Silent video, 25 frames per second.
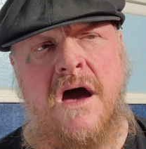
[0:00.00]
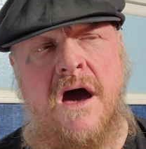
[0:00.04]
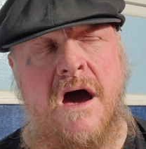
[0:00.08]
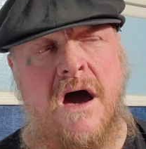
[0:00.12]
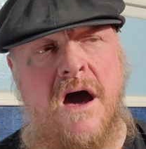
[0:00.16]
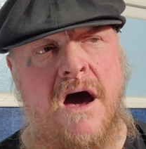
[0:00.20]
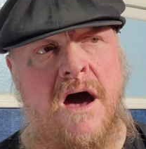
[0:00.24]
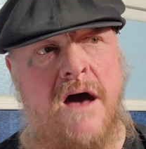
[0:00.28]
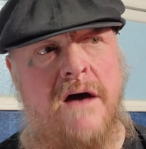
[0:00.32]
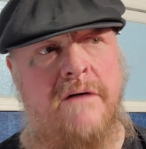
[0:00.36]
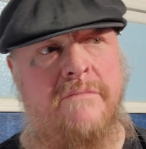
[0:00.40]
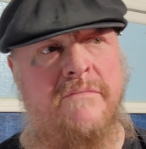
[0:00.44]

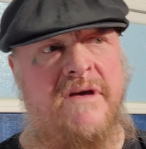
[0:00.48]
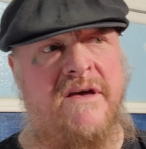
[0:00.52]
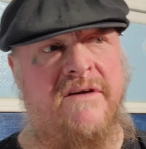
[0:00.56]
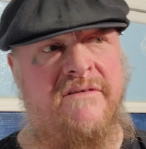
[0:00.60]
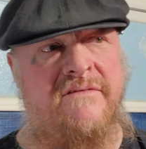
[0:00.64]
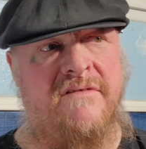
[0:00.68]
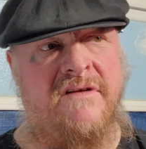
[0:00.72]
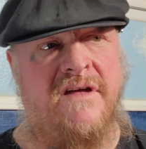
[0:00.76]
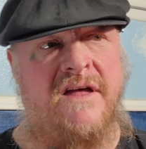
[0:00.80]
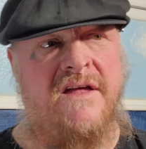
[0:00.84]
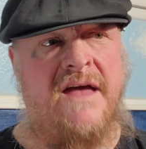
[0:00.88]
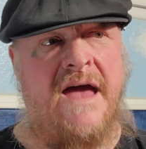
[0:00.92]

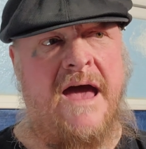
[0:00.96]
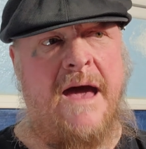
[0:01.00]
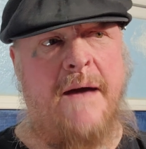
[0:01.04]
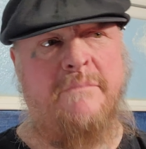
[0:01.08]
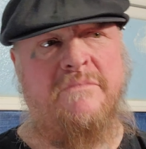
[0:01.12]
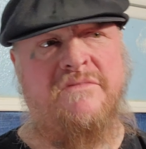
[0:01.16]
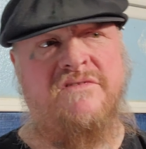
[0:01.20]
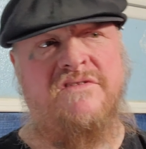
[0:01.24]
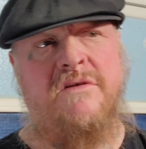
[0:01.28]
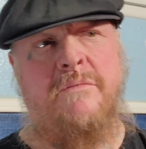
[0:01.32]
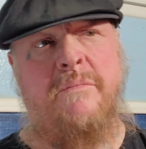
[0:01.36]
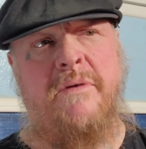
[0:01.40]
it
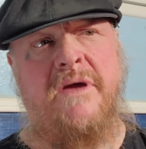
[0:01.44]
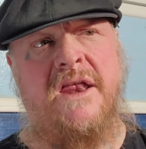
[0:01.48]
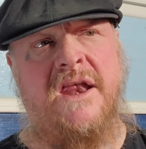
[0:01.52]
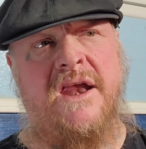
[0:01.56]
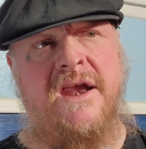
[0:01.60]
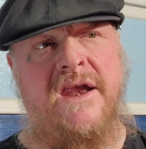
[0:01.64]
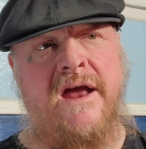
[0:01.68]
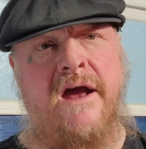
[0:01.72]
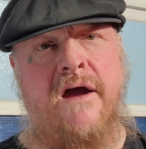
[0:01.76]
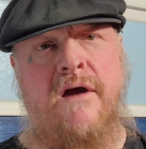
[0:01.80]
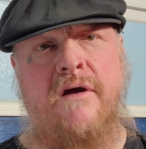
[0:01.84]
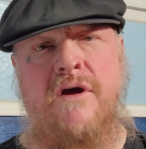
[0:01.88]
happens to be in
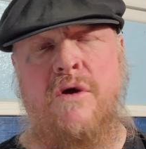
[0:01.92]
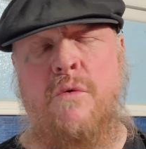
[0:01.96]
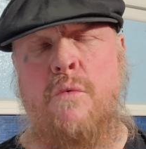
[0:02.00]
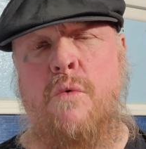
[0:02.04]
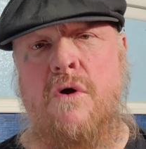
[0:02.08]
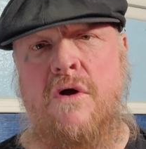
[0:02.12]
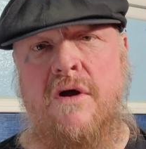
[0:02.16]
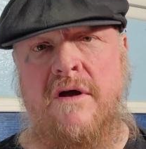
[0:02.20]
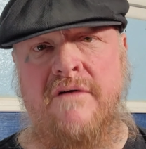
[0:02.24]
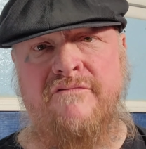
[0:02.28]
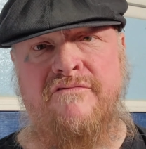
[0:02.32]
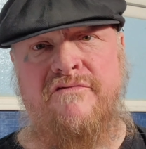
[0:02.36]
an area
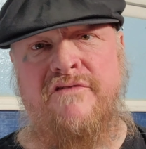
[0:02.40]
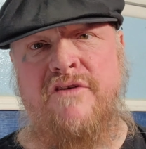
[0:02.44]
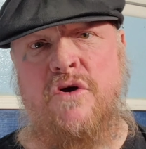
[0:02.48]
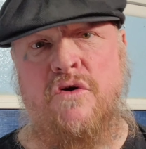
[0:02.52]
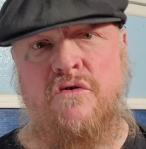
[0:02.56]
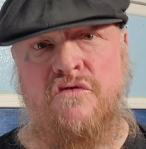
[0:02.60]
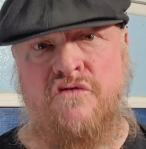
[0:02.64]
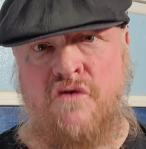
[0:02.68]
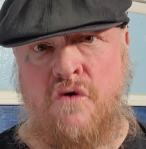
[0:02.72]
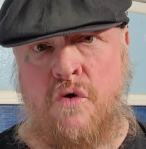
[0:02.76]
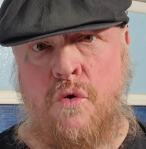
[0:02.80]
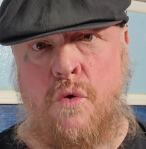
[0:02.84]
where it
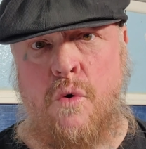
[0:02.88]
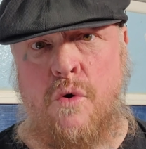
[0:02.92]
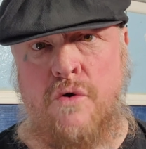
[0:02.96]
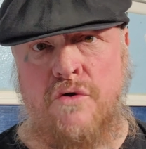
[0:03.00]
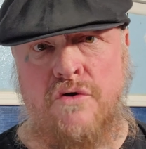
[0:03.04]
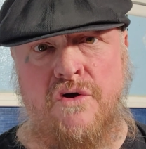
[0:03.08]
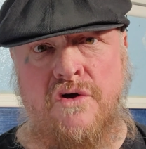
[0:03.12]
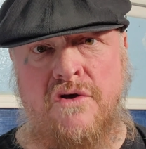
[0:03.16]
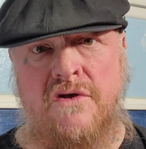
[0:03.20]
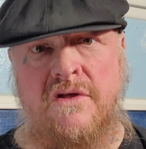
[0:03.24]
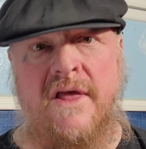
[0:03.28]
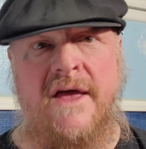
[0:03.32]
feels
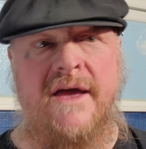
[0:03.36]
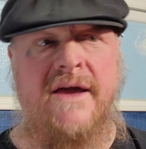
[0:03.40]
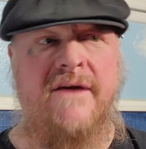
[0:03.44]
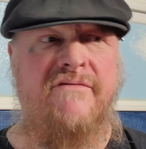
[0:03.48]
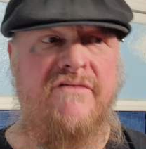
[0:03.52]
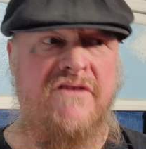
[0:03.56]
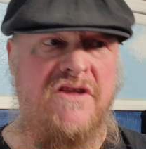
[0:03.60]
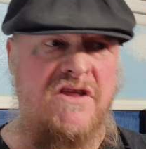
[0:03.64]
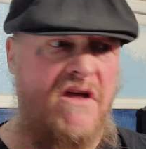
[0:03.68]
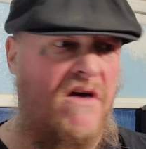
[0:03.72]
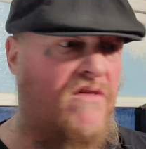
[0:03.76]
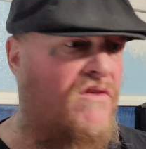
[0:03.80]
cornered. Like
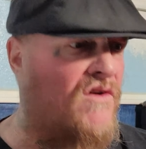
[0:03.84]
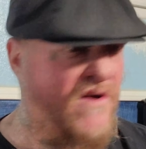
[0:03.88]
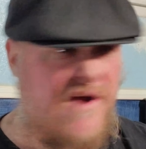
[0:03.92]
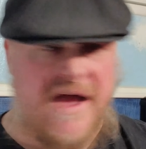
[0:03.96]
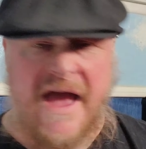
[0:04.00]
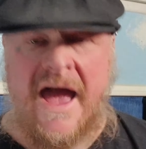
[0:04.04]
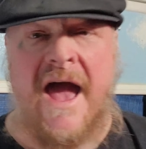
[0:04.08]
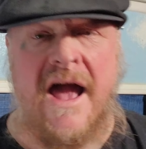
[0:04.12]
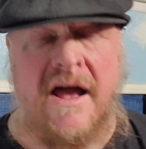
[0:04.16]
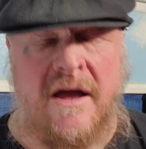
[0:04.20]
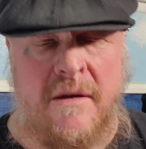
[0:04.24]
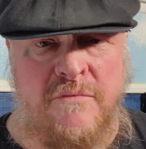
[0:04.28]
if another
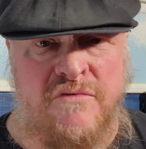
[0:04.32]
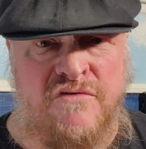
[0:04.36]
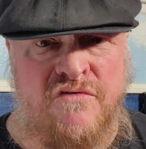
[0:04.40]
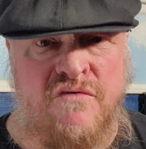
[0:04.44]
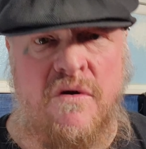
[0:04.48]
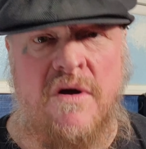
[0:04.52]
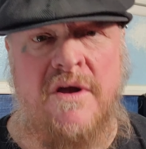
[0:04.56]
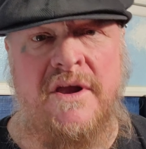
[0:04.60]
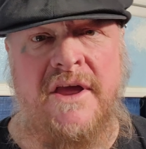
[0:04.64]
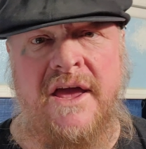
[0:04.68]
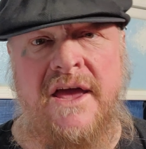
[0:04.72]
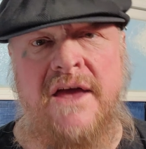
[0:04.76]
cat comes
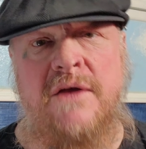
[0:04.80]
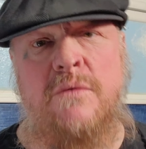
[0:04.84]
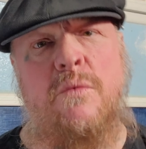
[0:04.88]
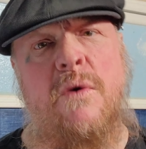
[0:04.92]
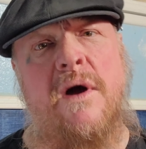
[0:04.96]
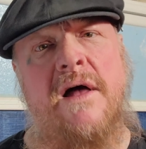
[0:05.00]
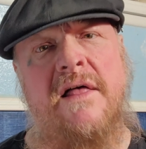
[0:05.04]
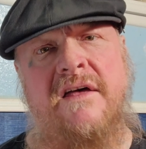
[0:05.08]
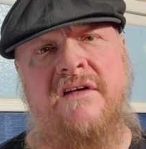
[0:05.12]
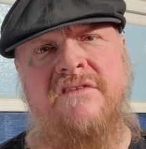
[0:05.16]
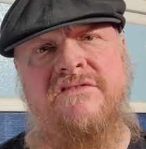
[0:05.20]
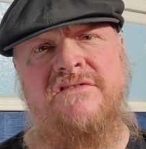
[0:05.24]
running in
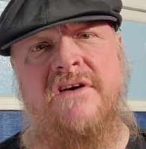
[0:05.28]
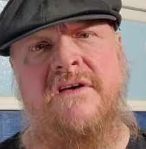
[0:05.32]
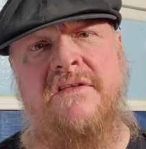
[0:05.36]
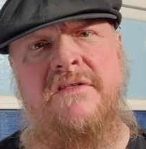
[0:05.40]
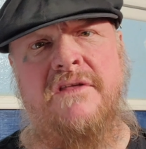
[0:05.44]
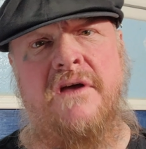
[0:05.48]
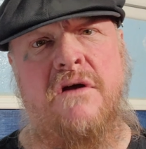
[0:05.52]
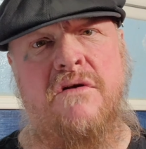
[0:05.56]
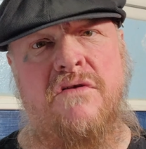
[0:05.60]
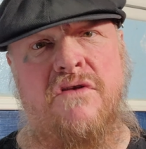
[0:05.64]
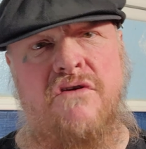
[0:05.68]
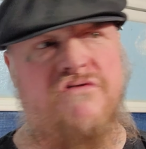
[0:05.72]
while it's in
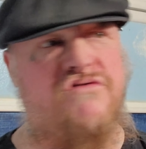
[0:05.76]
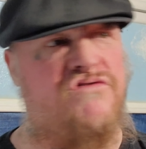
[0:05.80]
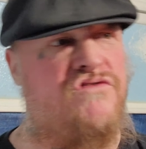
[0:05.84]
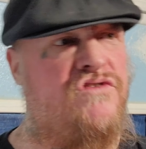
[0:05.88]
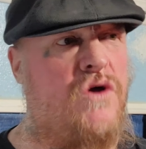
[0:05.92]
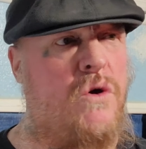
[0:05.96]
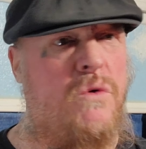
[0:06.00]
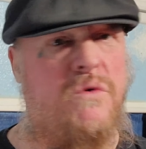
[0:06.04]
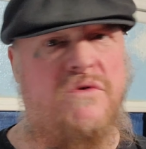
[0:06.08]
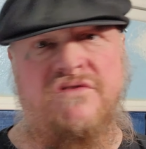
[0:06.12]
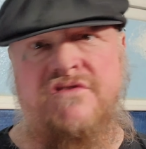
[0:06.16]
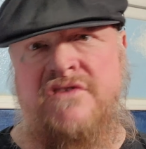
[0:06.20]
there, there's
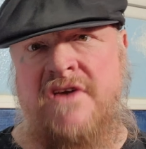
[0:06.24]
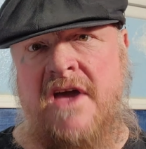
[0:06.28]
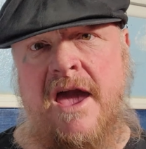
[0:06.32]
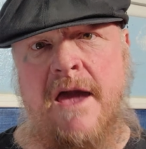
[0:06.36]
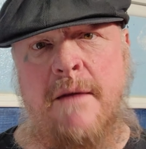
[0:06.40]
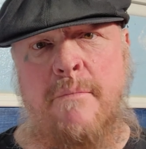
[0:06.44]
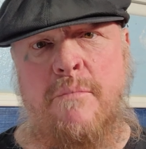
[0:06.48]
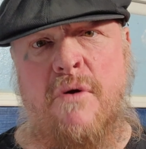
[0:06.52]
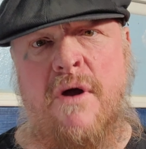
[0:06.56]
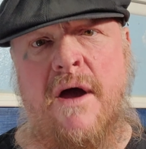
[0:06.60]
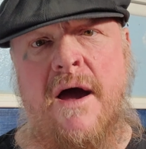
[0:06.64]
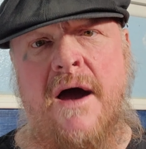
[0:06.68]
no
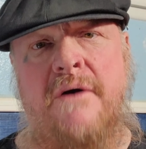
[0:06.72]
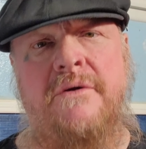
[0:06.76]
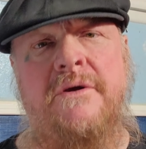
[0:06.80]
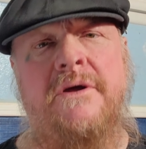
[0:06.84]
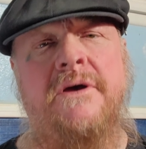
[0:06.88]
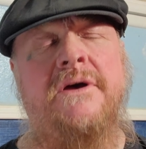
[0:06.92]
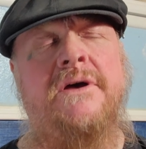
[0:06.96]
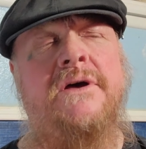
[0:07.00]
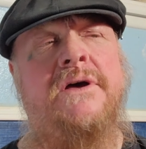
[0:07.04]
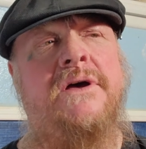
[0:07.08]
escape route.